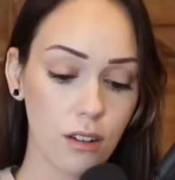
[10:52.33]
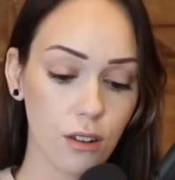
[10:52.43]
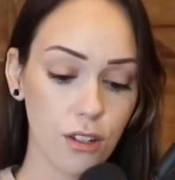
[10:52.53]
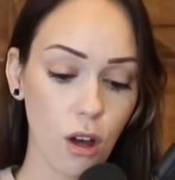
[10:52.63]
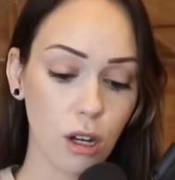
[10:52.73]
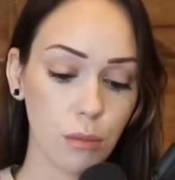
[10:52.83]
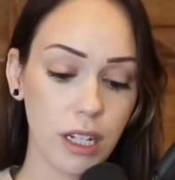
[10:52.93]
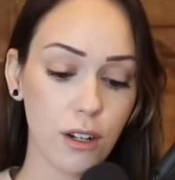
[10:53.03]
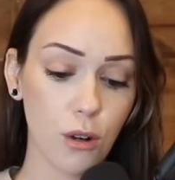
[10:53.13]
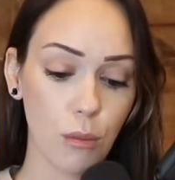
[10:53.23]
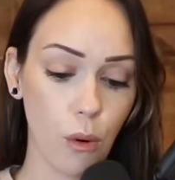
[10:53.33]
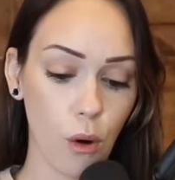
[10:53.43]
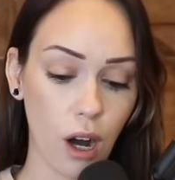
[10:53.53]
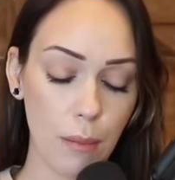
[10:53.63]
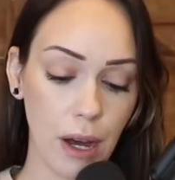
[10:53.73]
Nurse Hall completed a
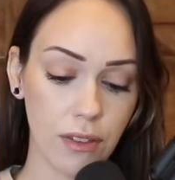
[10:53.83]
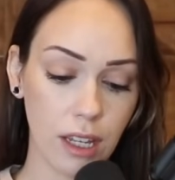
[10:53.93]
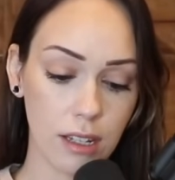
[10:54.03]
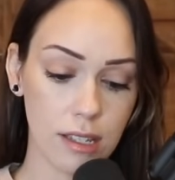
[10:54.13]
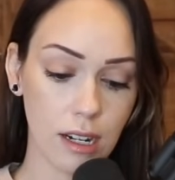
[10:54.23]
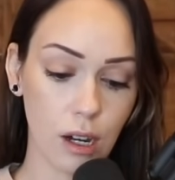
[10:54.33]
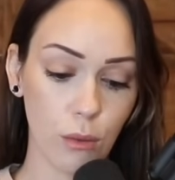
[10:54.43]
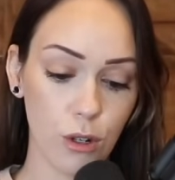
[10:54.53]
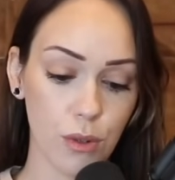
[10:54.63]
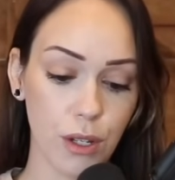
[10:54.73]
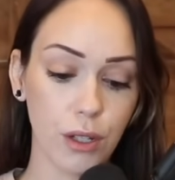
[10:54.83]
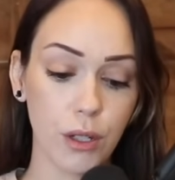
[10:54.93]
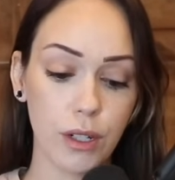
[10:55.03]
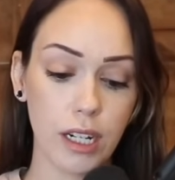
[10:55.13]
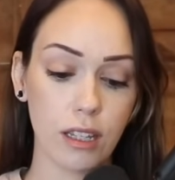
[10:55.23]
report about the incident, which was
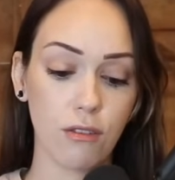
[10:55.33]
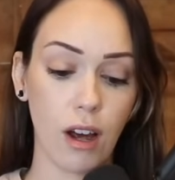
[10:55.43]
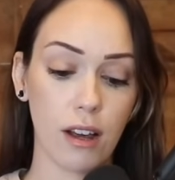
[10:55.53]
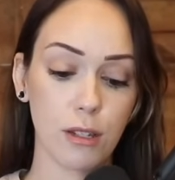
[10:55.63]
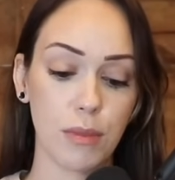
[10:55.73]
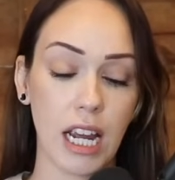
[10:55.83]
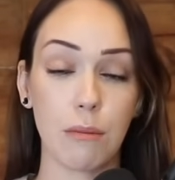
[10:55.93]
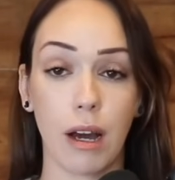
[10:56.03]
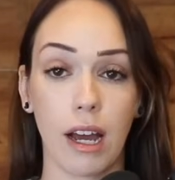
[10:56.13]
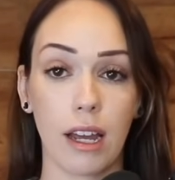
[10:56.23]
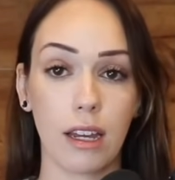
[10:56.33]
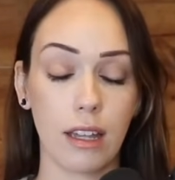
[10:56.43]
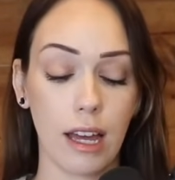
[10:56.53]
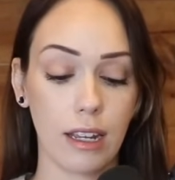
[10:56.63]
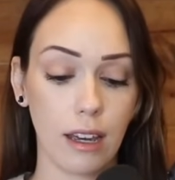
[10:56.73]
included in the files obtained by
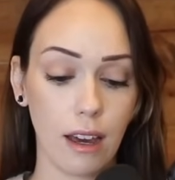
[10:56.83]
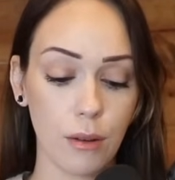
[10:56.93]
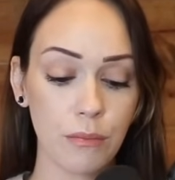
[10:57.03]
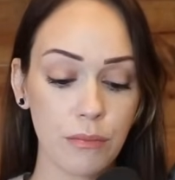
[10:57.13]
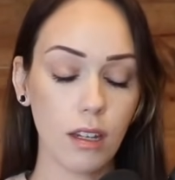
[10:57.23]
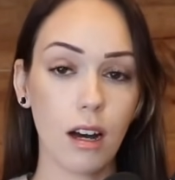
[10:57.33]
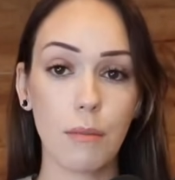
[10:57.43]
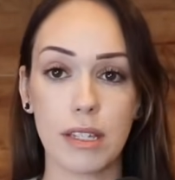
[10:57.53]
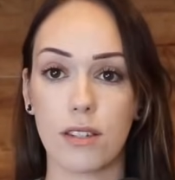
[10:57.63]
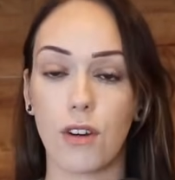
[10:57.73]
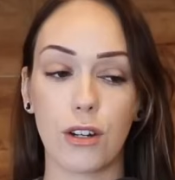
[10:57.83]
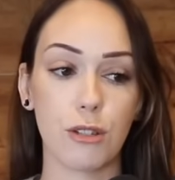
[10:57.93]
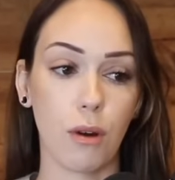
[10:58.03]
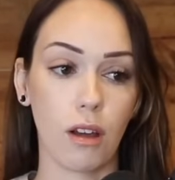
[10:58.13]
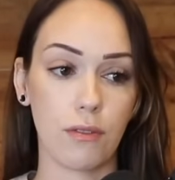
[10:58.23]
NEA. This is very
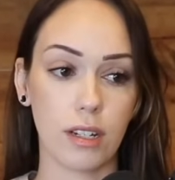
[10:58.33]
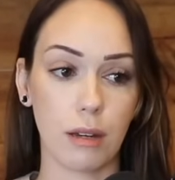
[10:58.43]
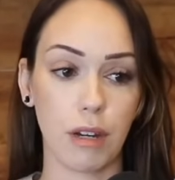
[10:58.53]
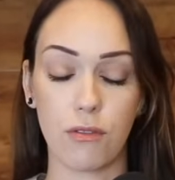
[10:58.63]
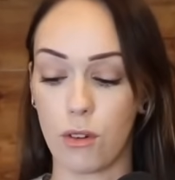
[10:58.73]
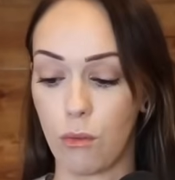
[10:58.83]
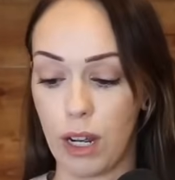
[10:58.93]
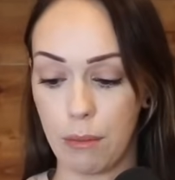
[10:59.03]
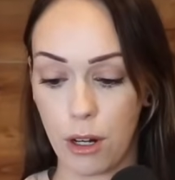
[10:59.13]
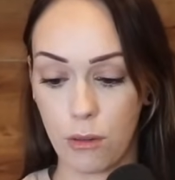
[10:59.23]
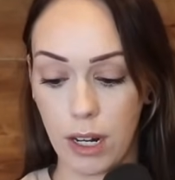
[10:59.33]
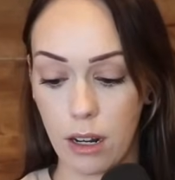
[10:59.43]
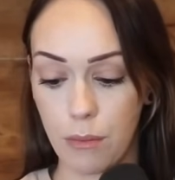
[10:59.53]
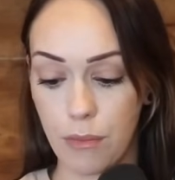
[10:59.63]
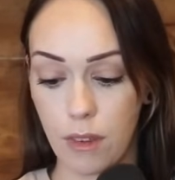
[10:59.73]
small. I have to get my phone way up here to read
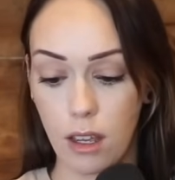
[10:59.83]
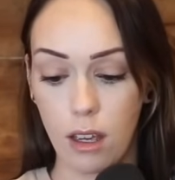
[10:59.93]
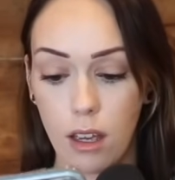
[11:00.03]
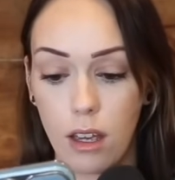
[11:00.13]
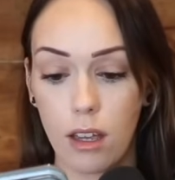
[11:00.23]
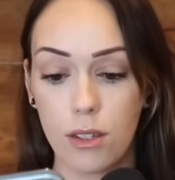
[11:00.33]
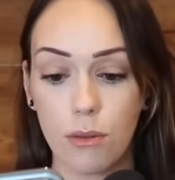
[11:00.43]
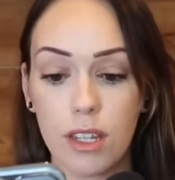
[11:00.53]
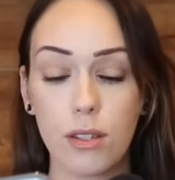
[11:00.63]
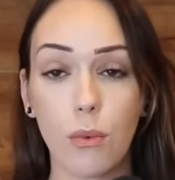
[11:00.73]
it. So this